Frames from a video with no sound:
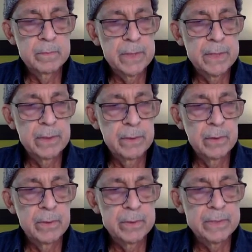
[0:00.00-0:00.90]
I don't
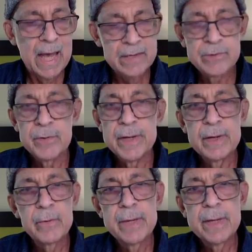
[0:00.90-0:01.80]
know, a
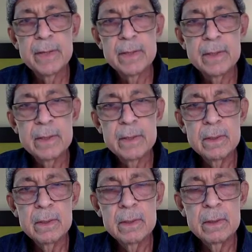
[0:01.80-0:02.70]
satisfying week,
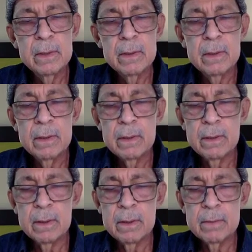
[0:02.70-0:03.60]

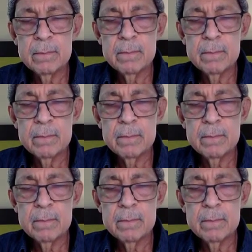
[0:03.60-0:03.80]
uh,